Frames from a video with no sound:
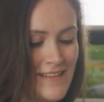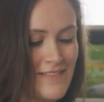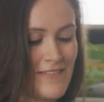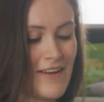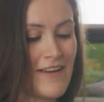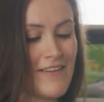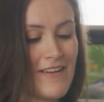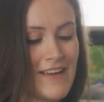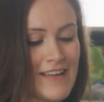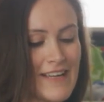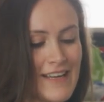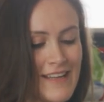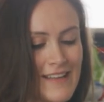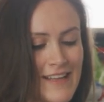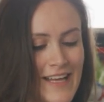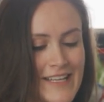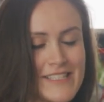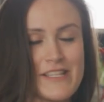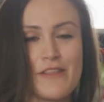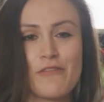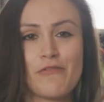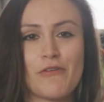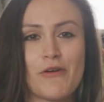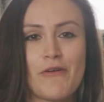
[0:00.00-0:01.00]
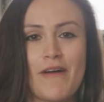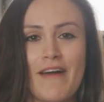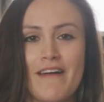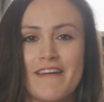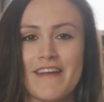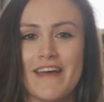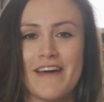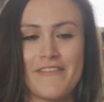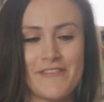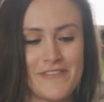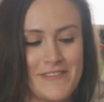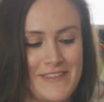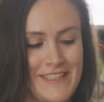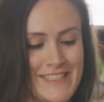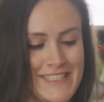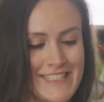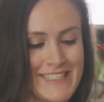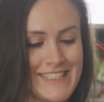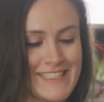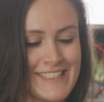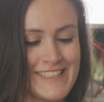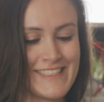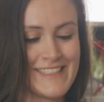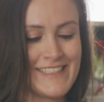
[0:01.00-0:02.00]
Wow, I got a lot to throw out after
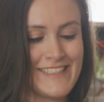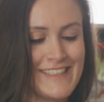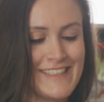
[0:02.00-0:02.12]
this